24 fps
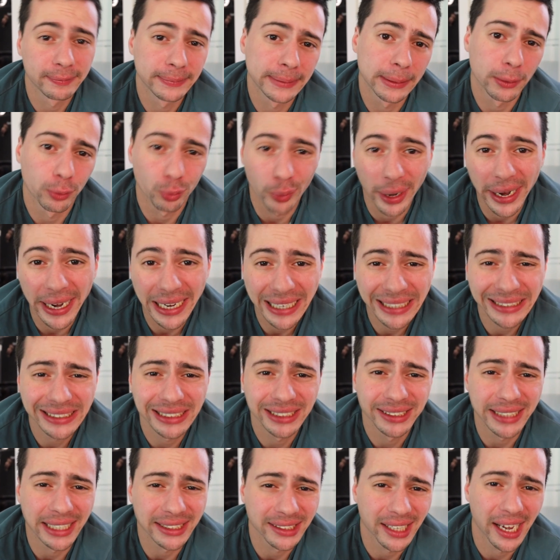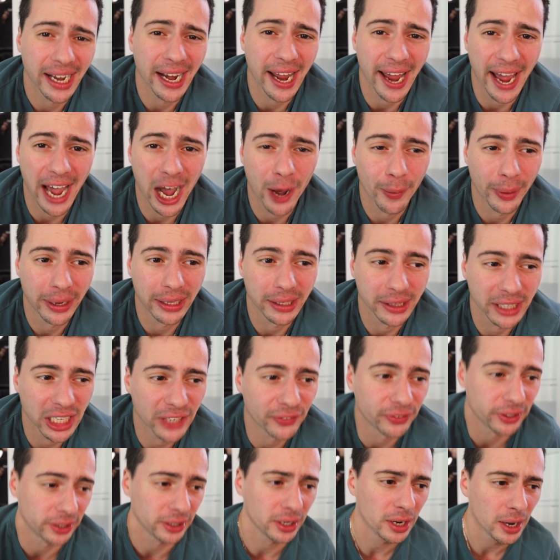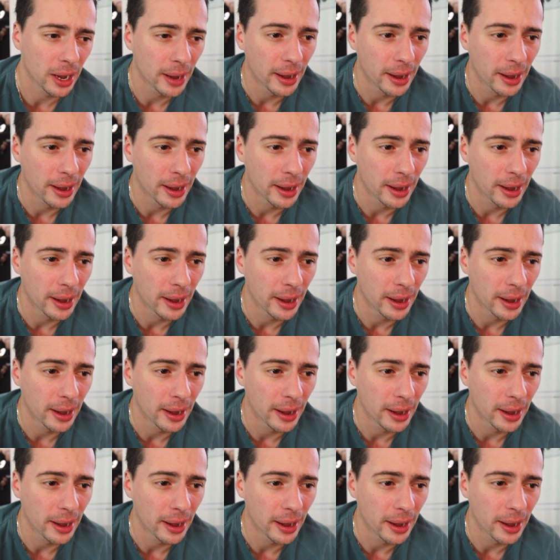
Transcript: been raised, and that's kind of how I live it.